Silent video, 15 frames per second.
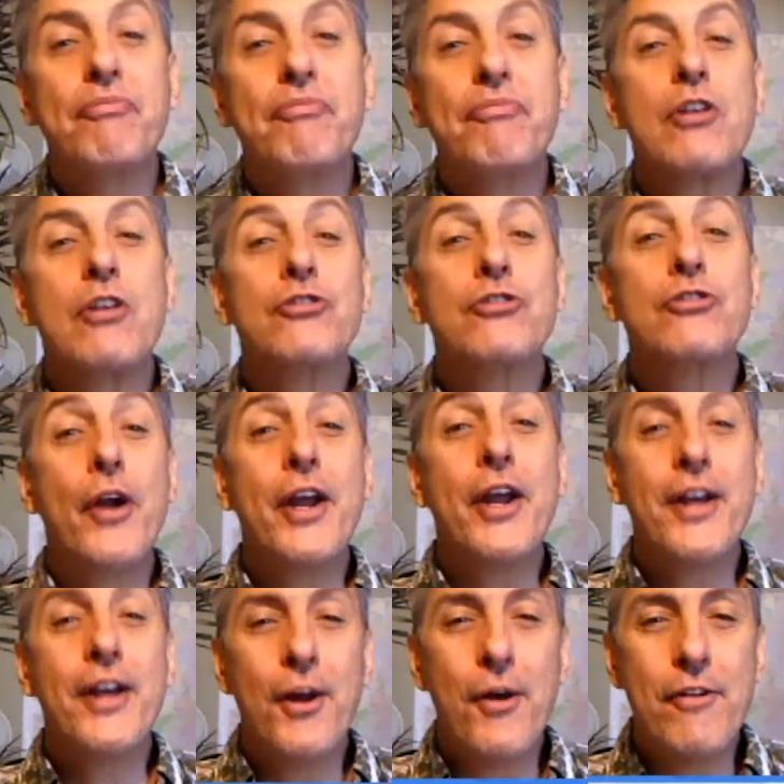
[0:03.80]
Sorry,
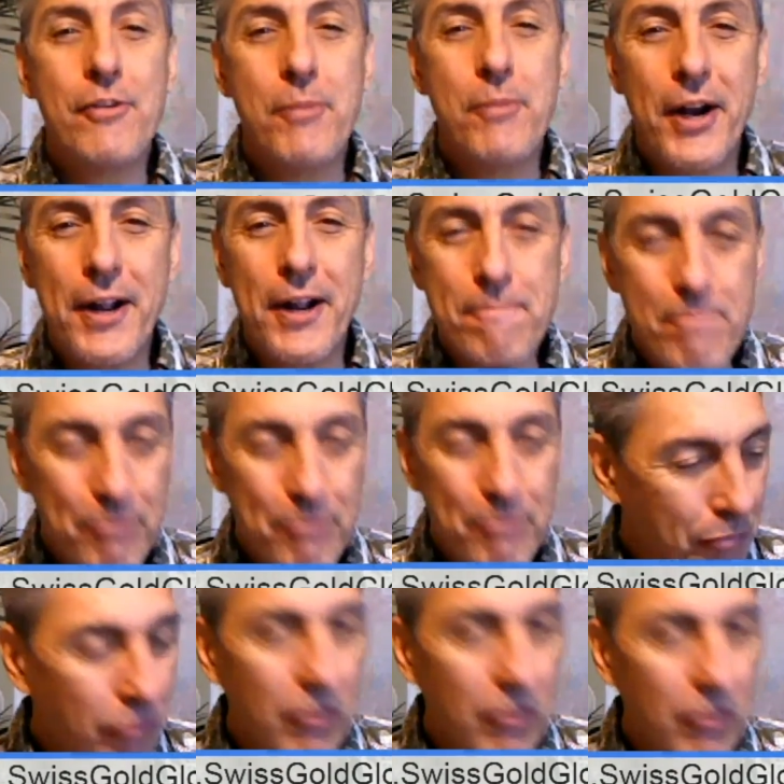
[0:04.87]
hello everybody.
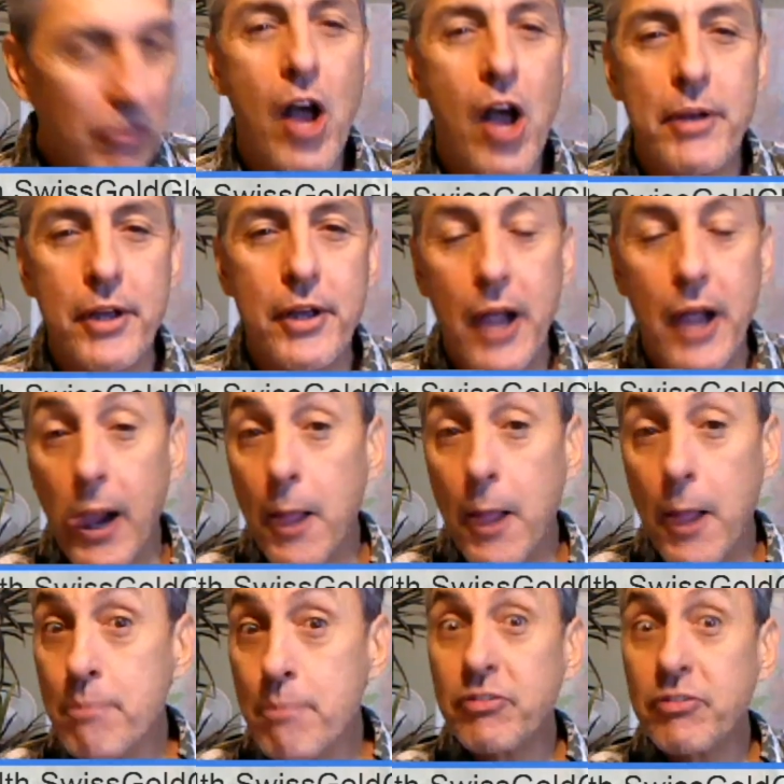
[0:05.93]
Caught me
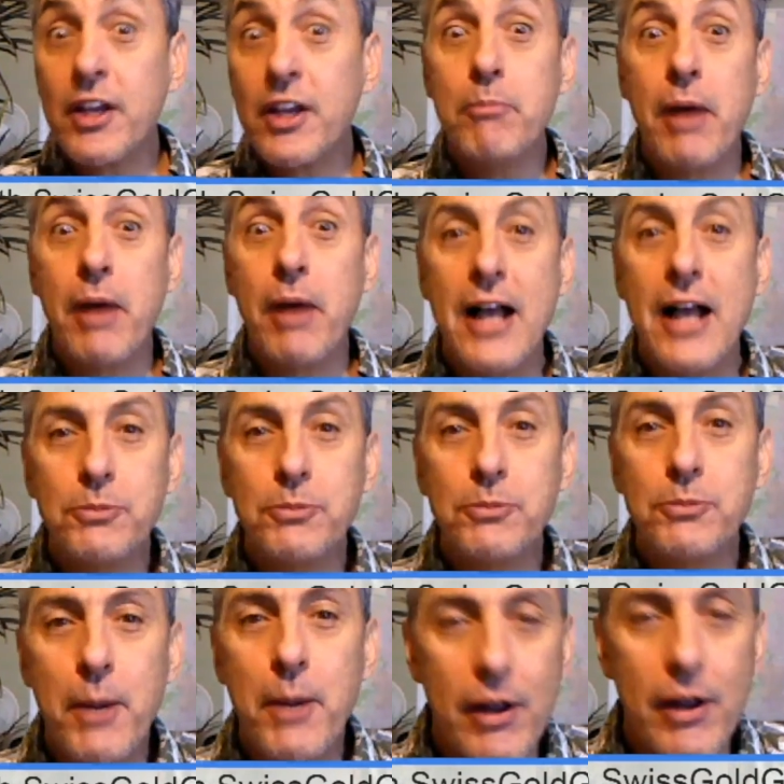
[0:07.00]
getting my last bite
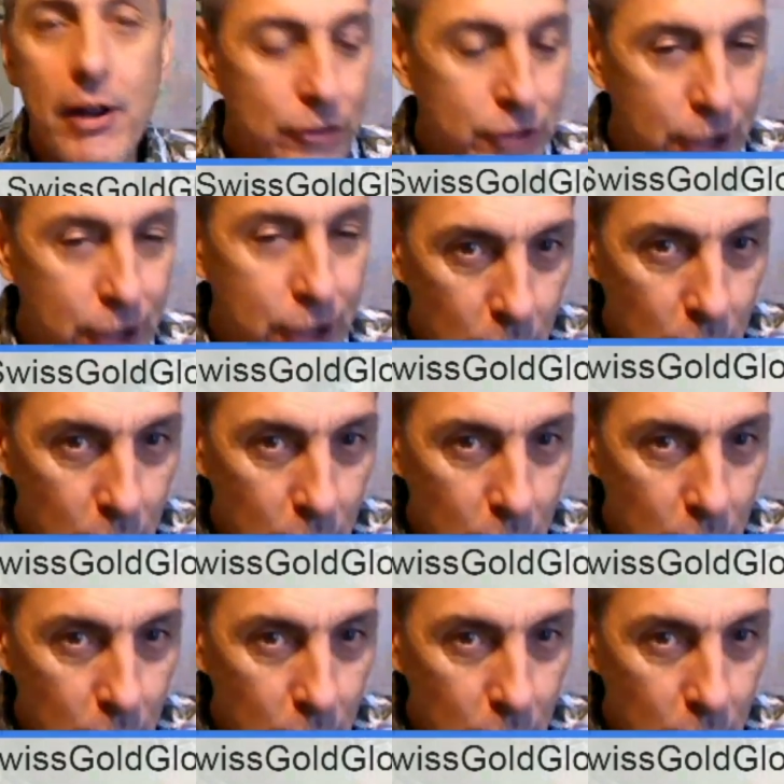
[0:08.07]
of breakfast in.